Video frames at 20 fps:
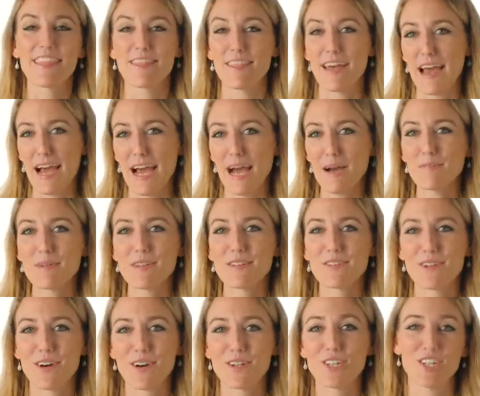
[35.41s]
The app is
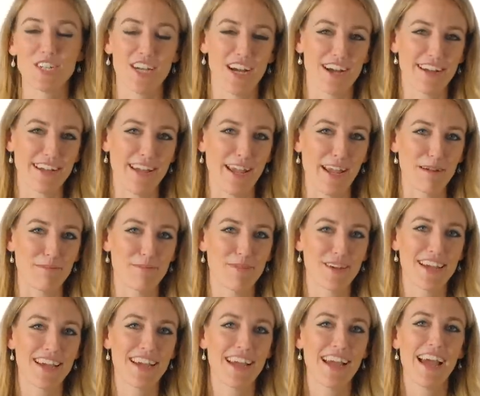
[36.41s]
called ShotKam
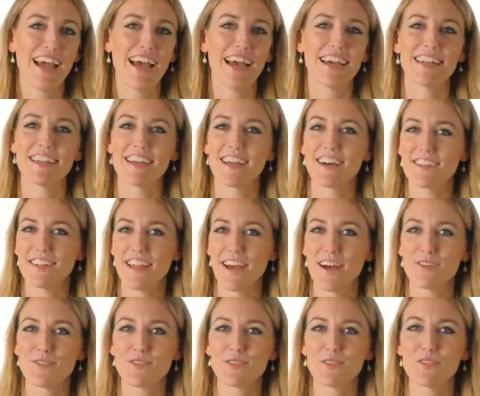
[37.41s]
and it
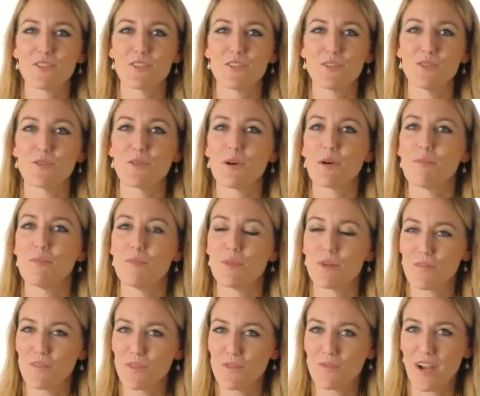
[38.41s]
allows you to
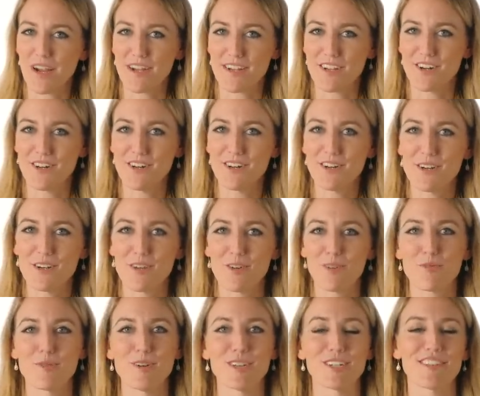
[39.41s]
move the reticle,
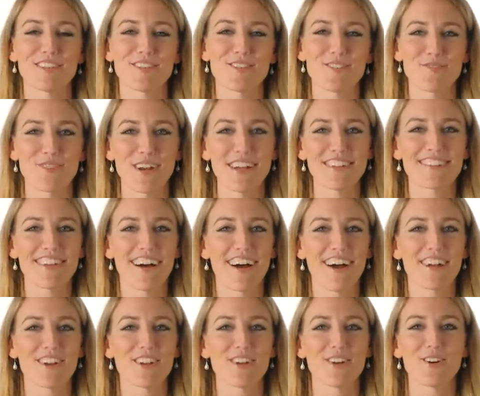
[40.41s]
which is the red
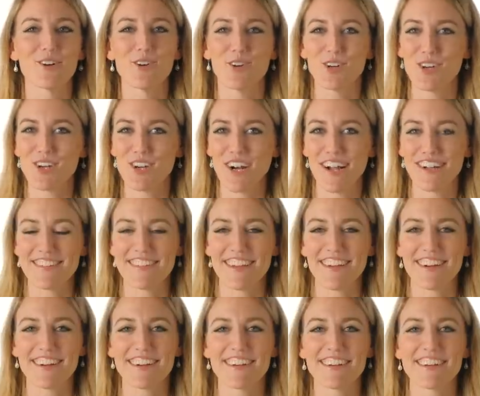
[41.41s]
dot or
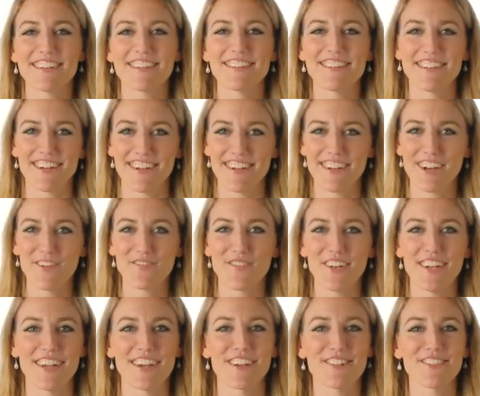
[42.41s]
crosshair seen in our
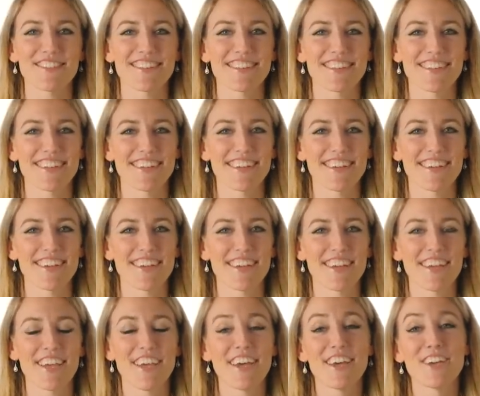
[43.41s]
videos,
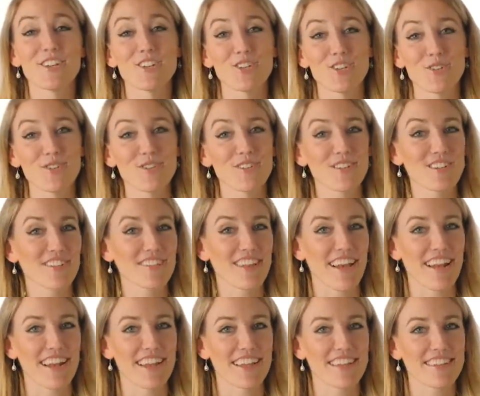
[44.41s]
choose your
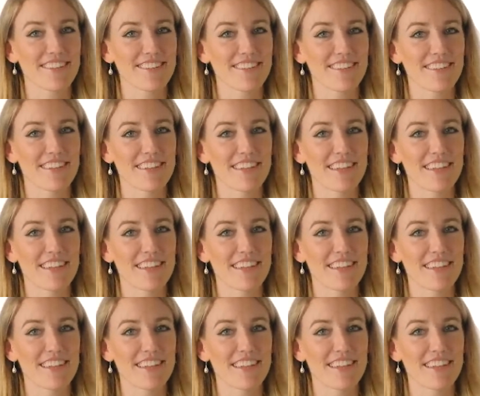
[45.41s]
settings,